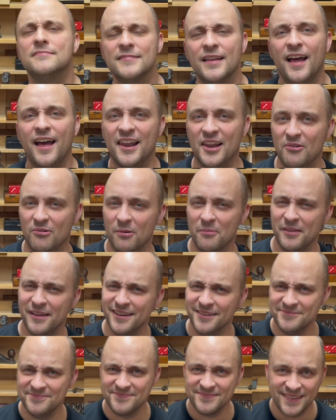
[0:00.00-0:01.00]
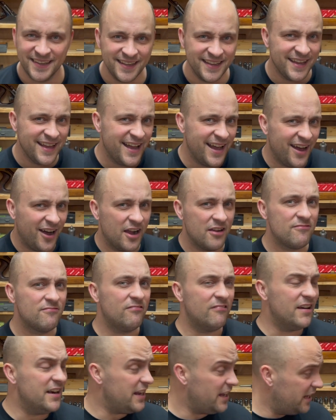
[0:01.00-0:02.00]
Hello up there. I
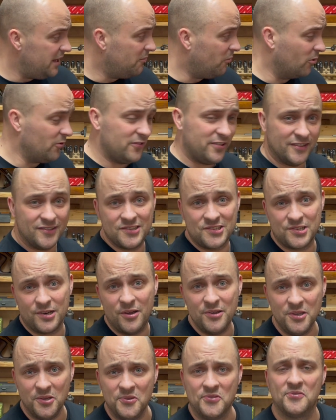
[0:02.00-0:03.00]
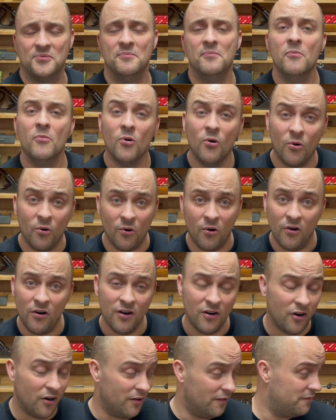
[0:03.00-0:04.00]
really wanted to show you some more
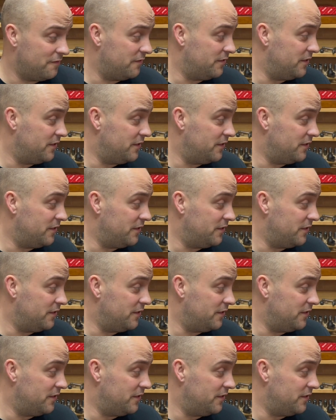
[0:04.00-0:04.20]
of